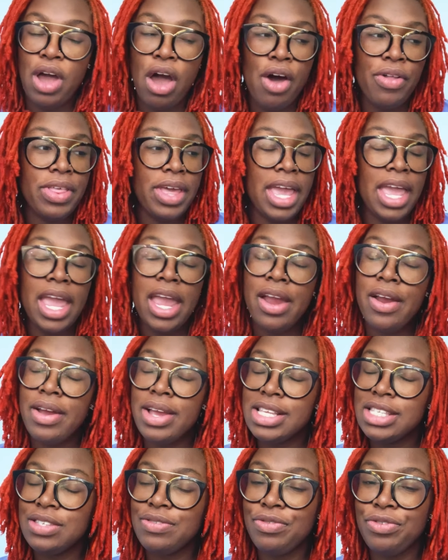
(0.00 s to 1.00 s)
all the hair
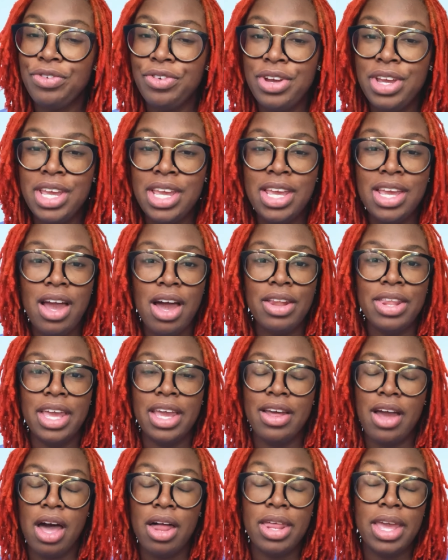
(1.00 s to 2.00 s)
is free, all the
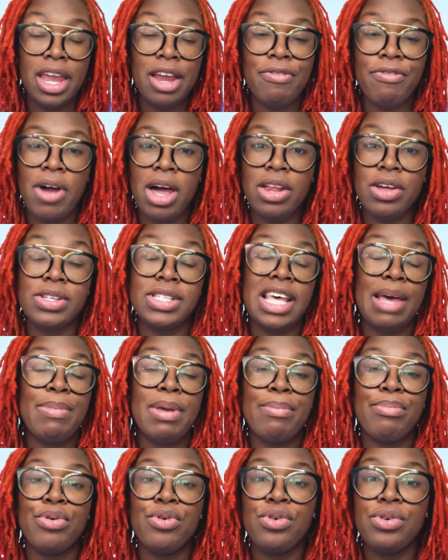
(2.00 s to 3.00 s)
hair follicles have
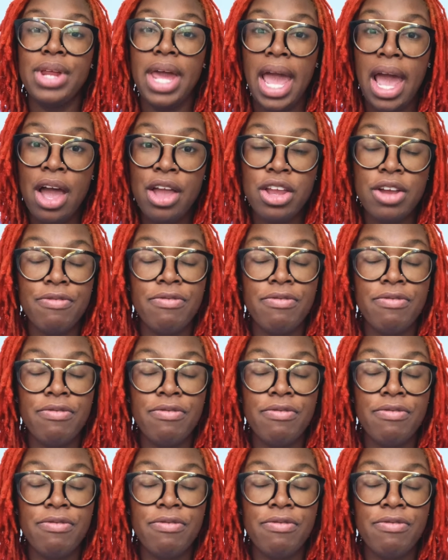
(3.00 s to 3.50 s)
been pulled out,